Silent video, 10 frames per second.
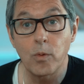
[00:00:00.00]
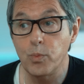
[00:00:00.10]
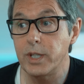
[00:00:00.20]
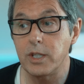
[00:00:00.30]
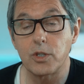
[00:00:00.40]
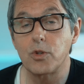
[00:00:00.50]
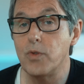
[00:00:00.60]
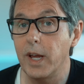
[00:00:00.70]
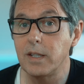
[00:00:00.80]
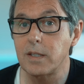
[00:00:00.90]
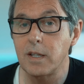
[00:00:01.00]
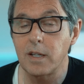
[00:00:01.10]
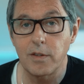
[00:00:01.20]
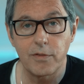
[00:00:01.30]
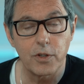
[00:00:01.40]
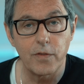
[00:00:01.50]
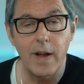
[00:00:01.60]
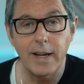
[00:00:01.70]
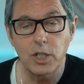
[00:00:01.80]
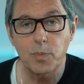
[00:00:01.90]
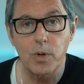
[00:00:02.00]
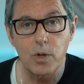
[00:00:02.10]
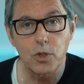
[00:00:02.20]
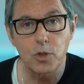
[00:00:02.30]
which is great for very small